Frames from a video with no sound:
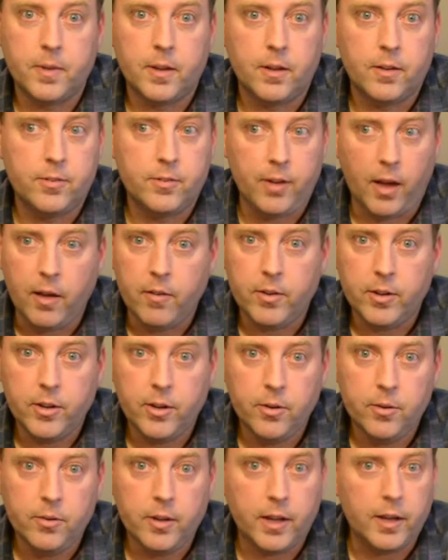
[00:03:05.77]
saving
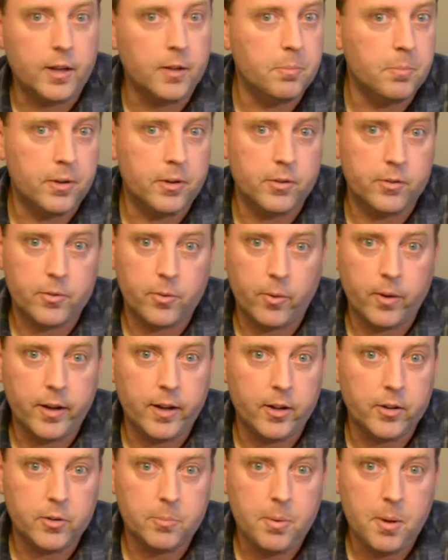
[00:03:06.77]
you, they can be destroying
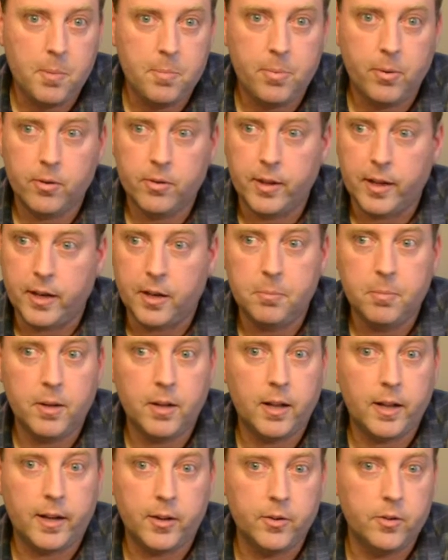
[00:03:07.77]
other people, they can be
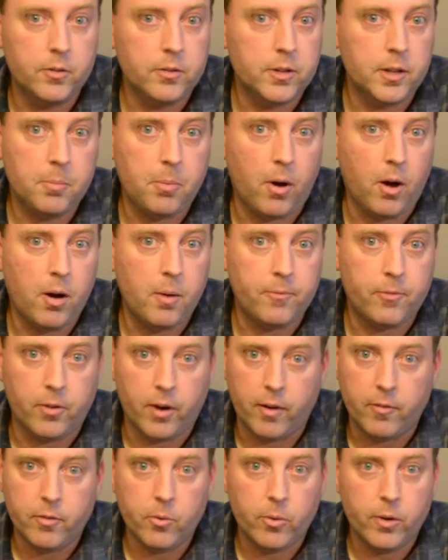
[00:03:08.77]
like a nuclear bomb for
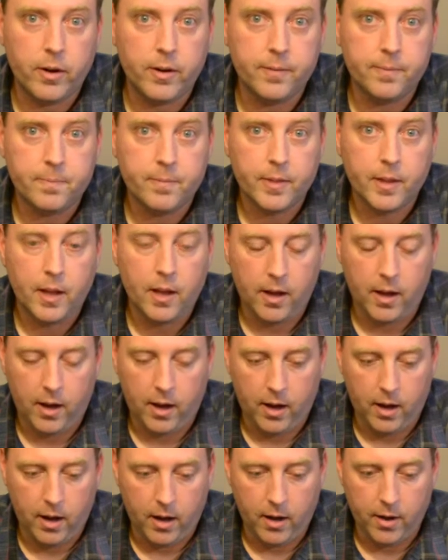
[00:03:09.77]
everyone.
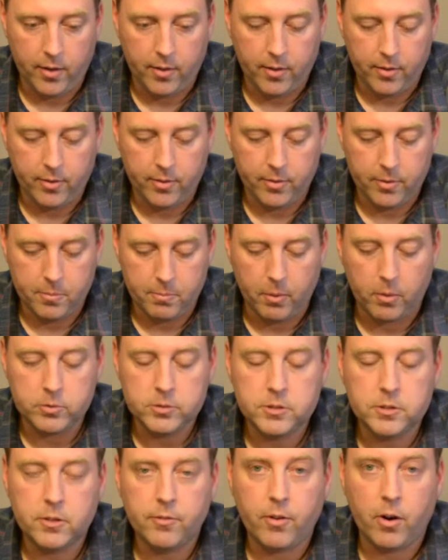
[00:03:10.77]

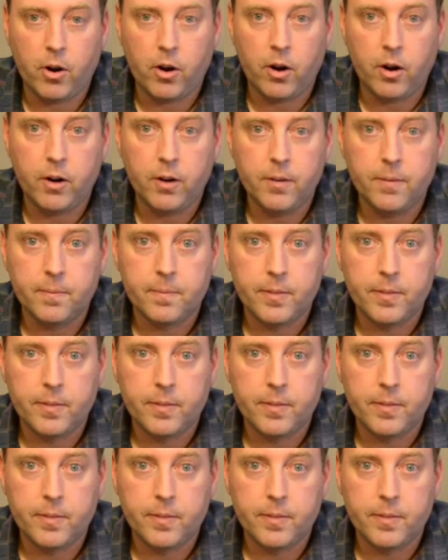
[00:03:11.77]
Most of our